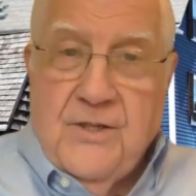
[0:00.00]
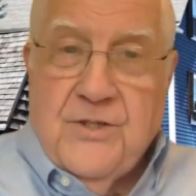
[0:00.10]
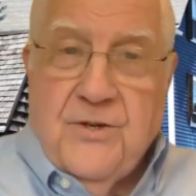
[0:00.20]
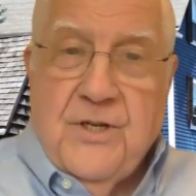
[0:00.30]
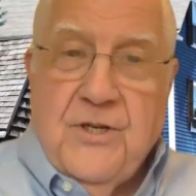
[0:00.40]

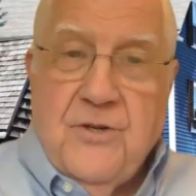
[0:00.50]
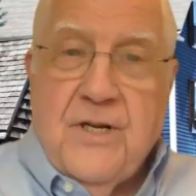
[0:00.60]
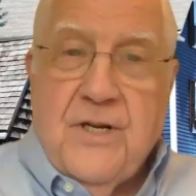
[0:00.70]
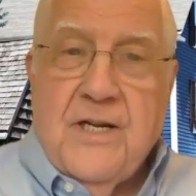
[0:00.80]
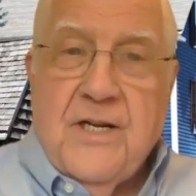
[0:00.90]
so that you
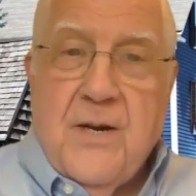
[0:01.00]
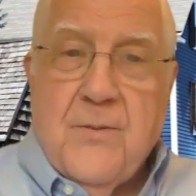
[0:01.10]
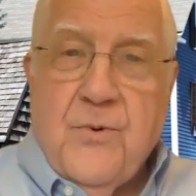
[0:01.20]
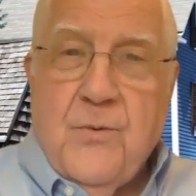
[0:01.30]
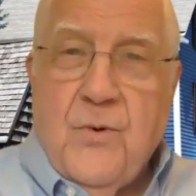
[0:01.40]
can end up
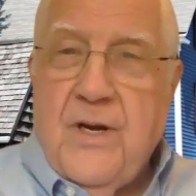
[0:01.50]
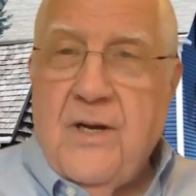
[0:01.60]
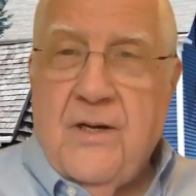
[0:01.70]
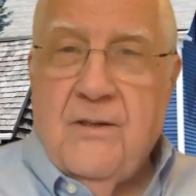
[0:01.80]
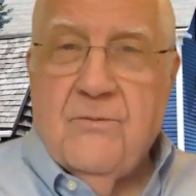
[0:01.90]

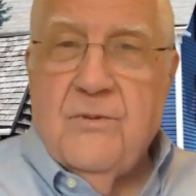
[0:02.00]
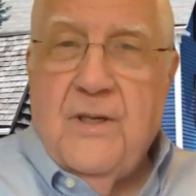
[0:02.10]
uh,